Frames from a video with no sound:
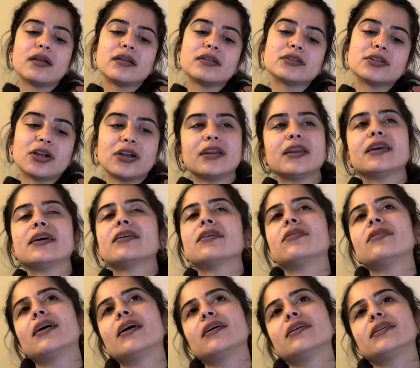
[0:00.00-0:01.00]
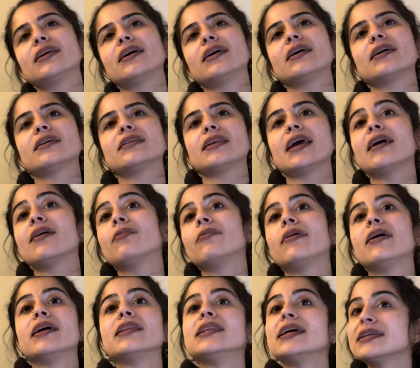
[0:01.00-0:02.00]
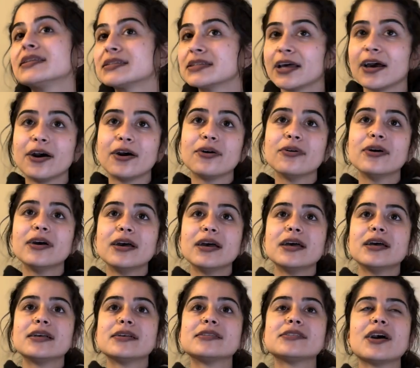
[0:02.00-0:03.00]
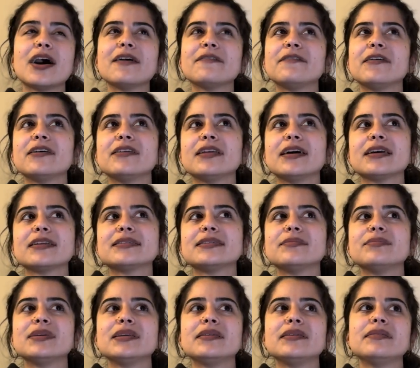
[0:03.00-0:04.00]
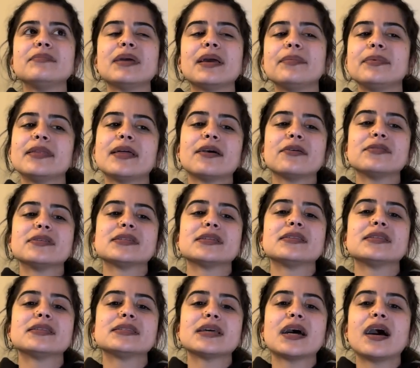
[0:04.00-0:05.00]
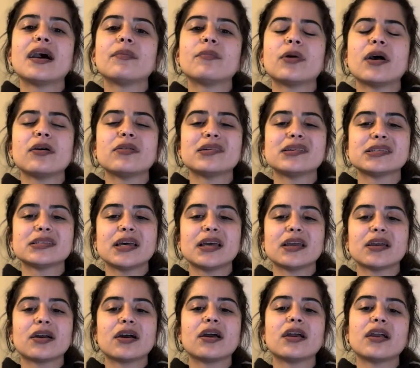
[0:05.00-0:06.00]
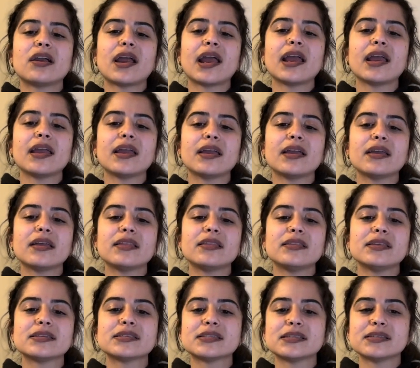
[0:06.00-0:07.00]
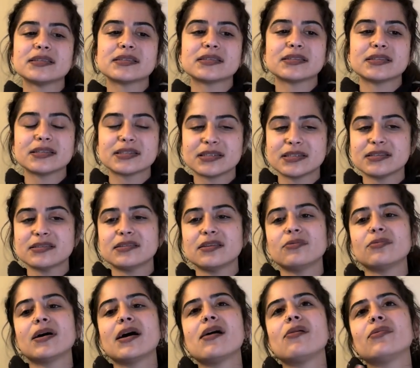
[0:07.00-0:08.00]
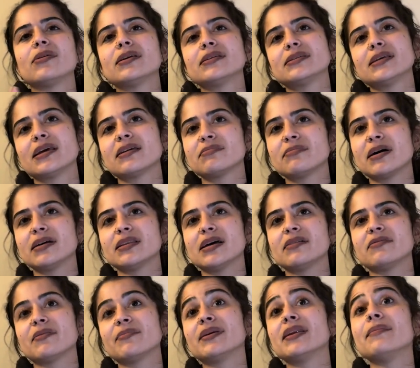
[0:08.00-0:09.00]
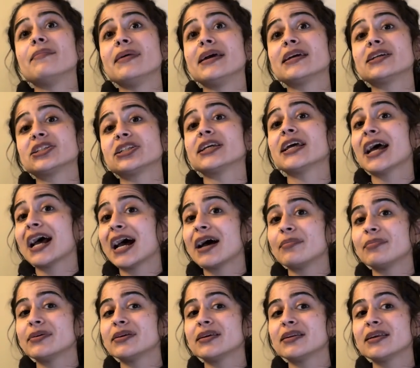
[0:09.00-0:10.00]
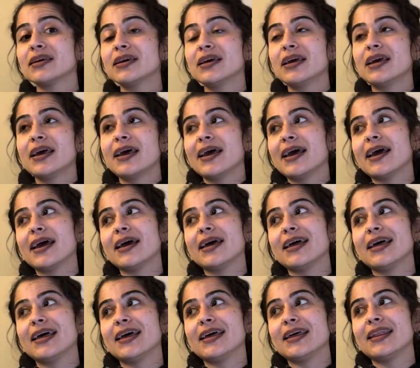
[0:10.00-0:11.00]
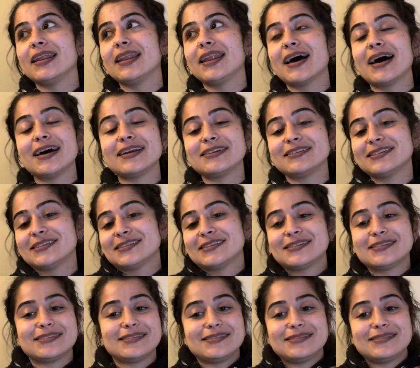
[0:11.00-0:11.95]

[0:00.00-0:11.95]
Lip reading: turning it around? Like day one, let's go. So I felt like, to me, maybe that was in the time where I was like, all right, this is the way I want to take my life. I'm going to make shit happen. And I just